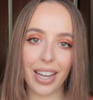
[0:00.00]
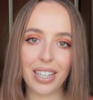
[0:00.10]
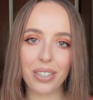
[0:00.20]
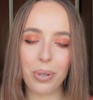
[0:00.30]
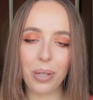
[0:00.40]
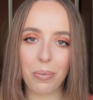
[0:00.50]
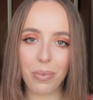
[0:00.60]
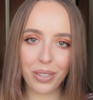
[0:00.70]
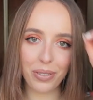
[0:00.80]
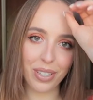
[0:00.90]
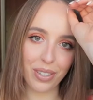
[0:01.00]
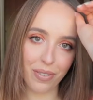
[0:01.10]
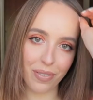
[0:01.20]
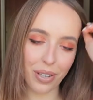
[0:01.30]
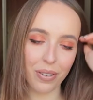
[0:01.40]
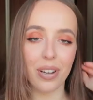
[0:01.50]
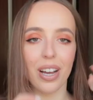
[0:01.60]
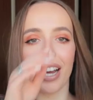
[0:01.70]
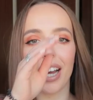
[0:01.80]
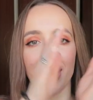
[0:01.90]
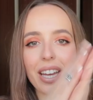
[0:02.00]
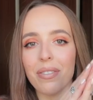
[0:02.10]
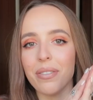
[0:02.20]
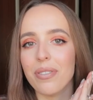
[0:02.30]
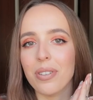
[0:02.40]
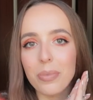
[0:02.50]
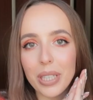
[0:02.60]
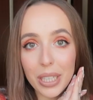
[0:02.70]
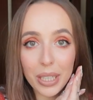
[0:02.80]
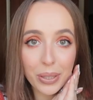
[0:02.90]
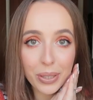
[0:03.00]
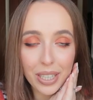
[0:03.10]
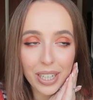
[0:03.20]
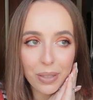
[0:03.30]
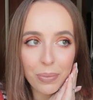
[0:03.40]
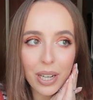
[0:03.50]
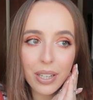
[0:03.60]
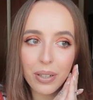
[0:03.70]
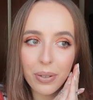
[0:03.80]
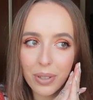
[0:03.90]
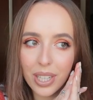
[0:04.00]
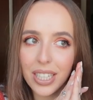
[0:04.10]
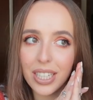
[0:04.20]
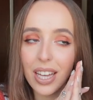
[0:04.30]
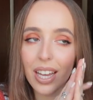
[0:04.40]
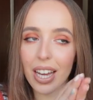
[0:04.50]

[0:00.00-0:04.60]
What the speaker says: Hey guys, welcome back to another video. I haven't filmed in a long time, I know that.